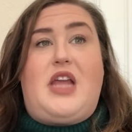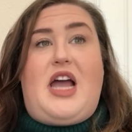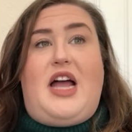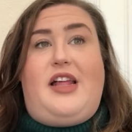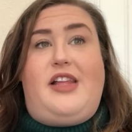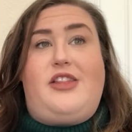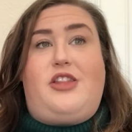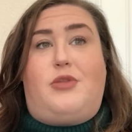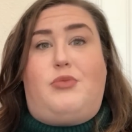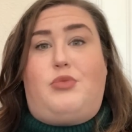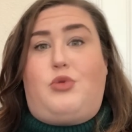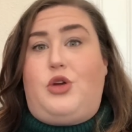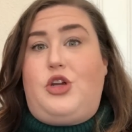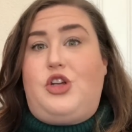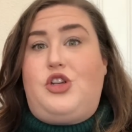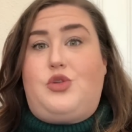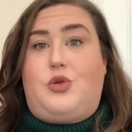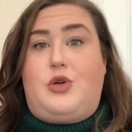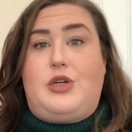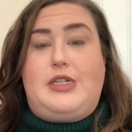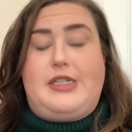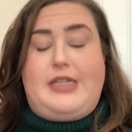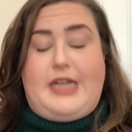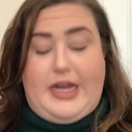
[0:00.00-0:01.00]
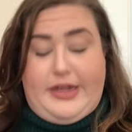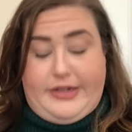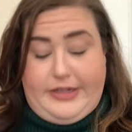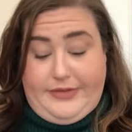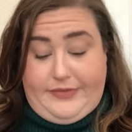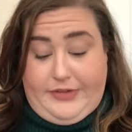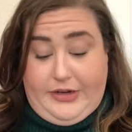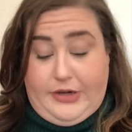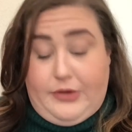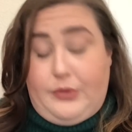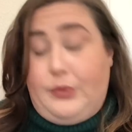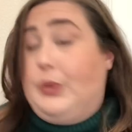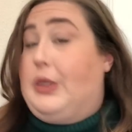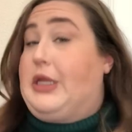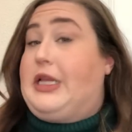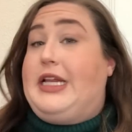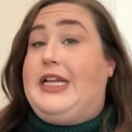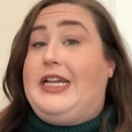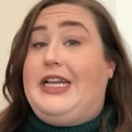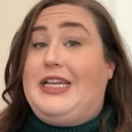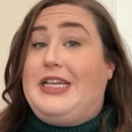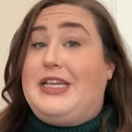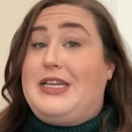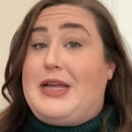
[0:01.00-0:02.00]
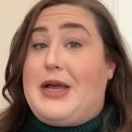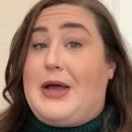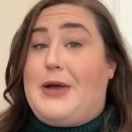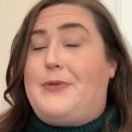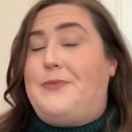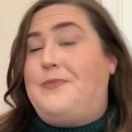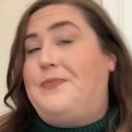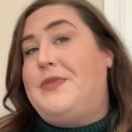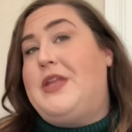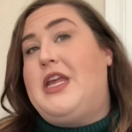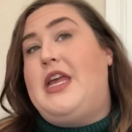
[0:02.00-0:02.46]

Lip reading: like their boy short style if you really need to know.